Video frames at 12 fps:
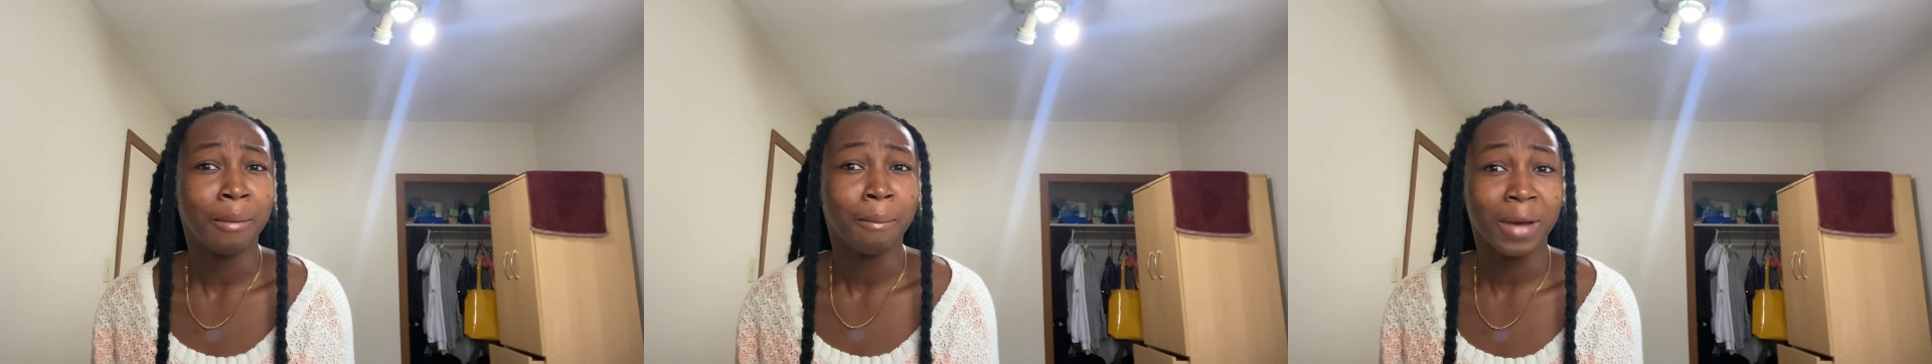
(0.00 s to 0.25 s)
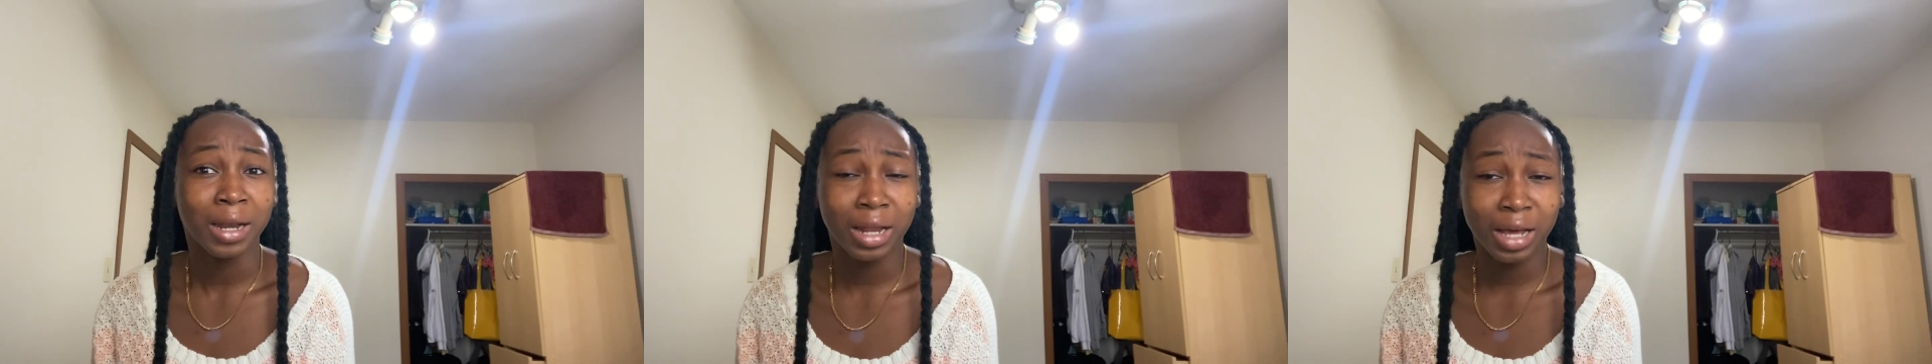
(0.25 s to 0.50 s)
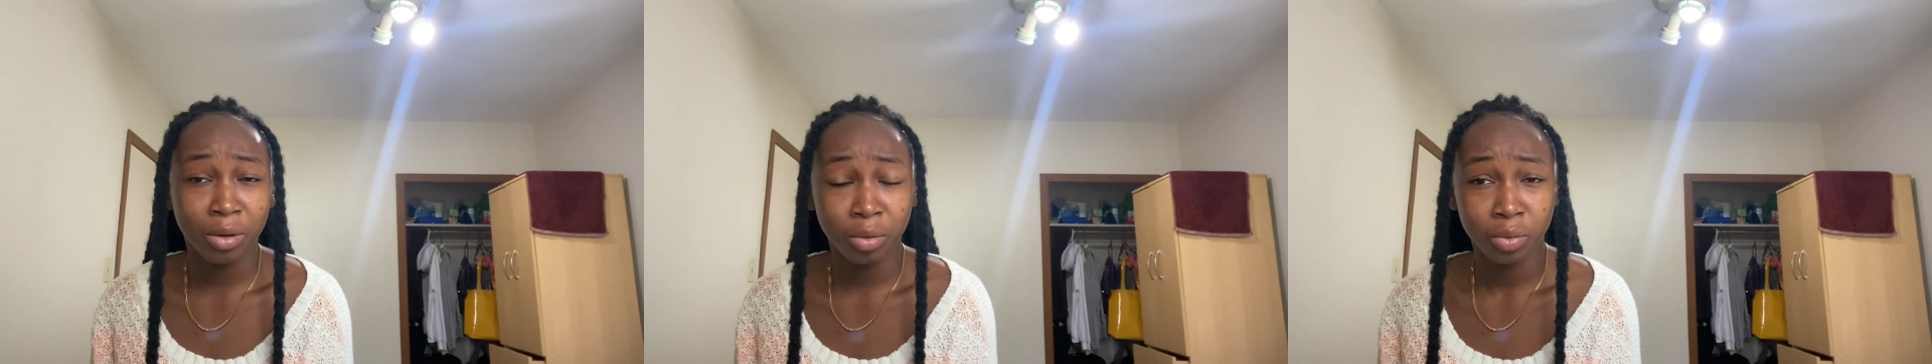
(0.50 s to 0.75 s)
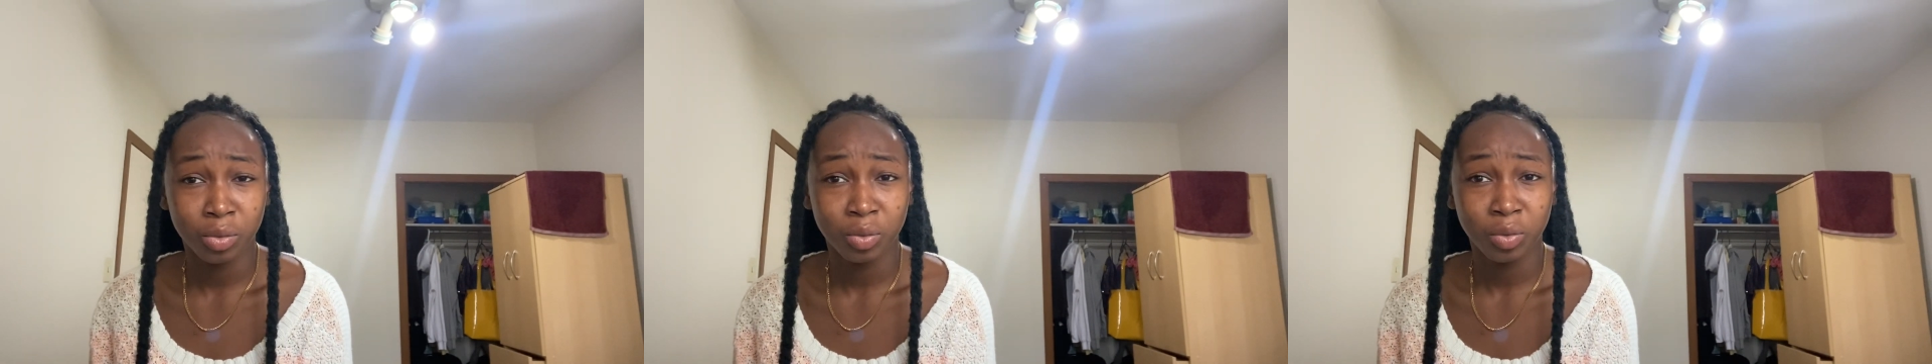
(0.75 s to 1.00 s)
But now
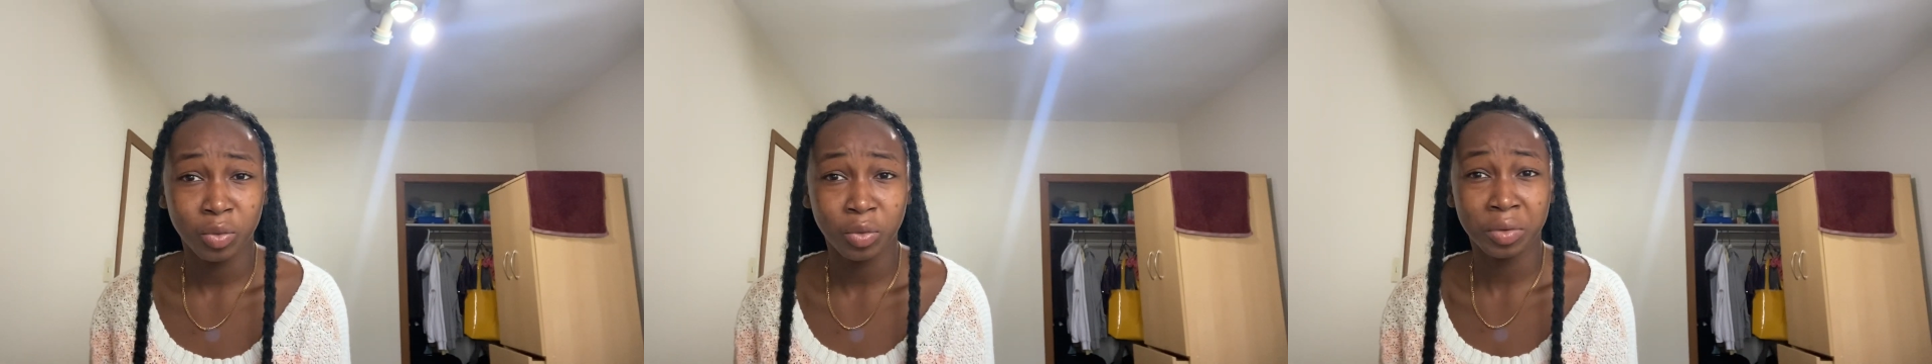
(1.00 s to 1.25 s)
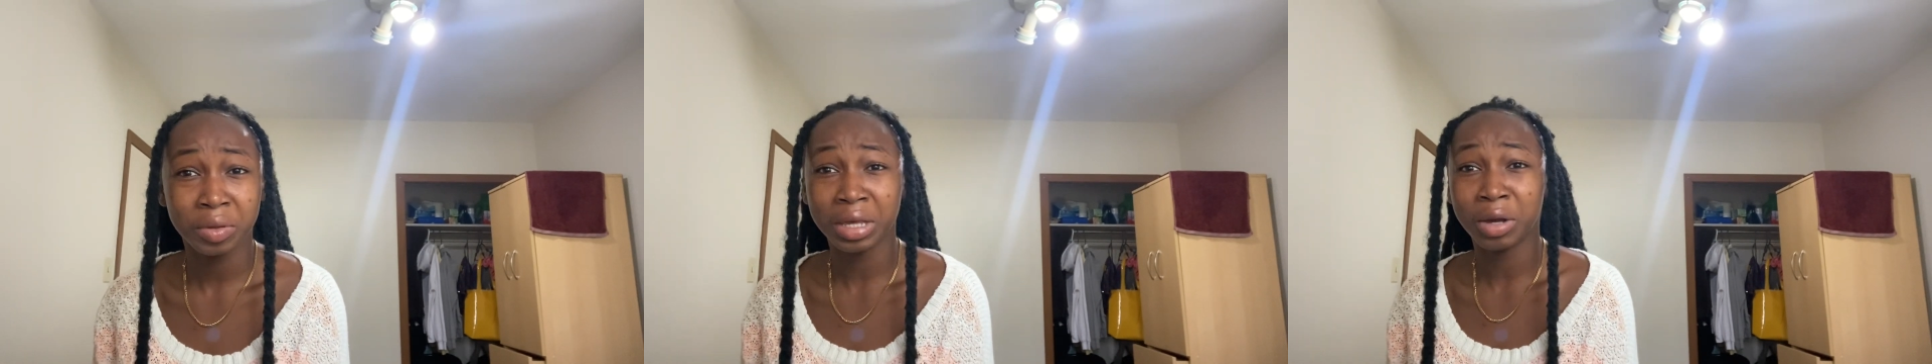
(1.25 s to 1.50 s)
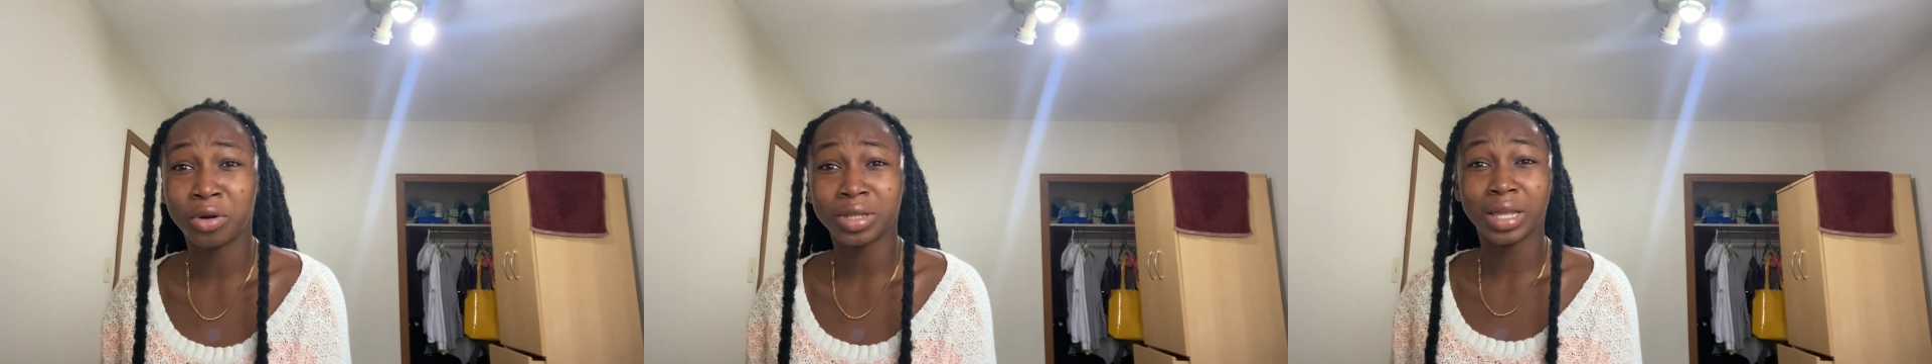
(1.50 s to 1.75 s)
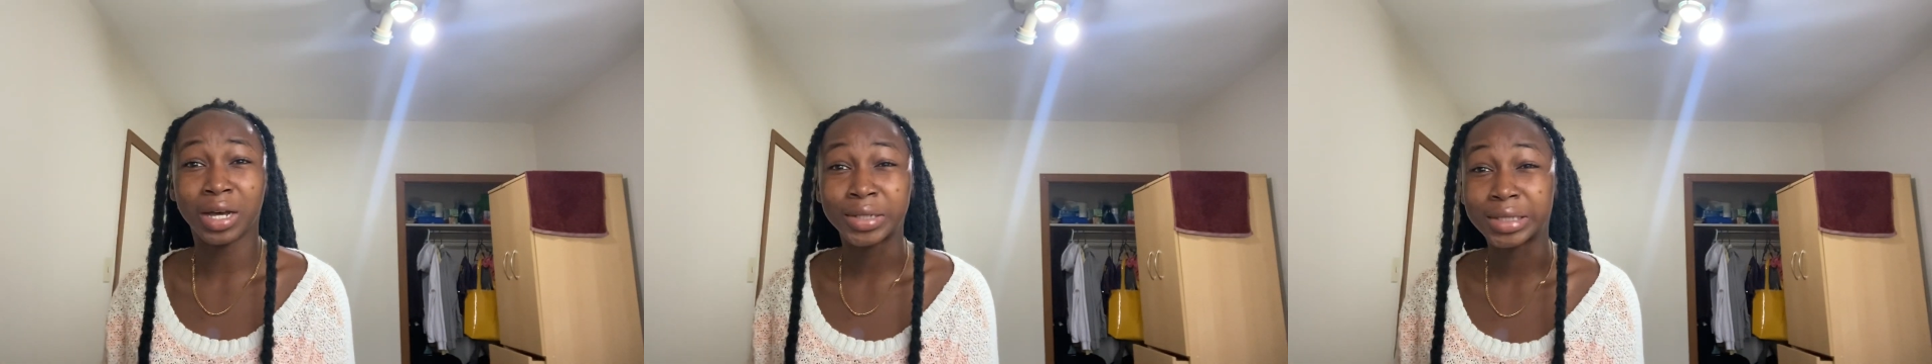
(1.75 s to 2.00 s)
I
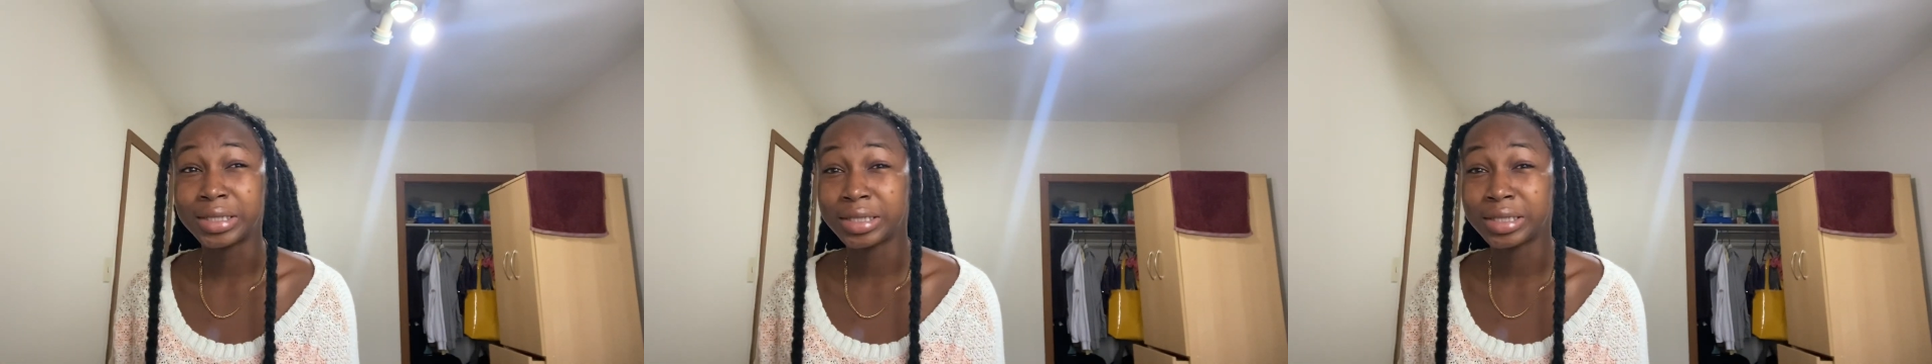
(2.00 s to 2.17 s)
got 1,000